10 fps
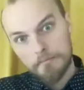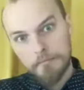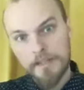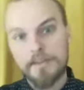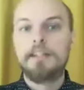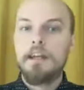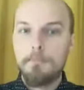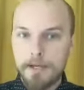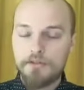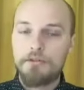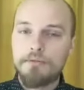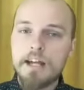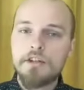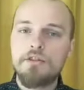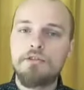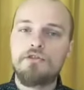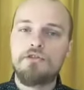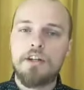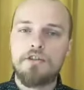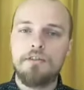and mental rational
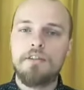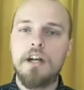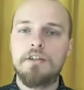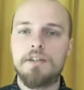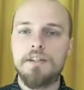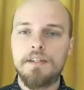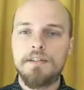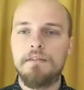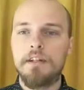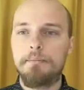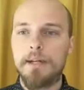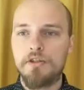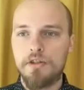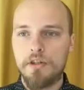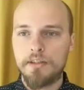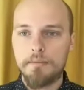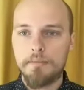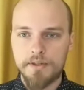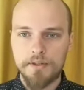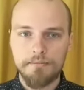structure of consciousness developed by Jean
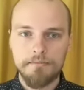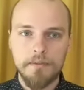Gebser,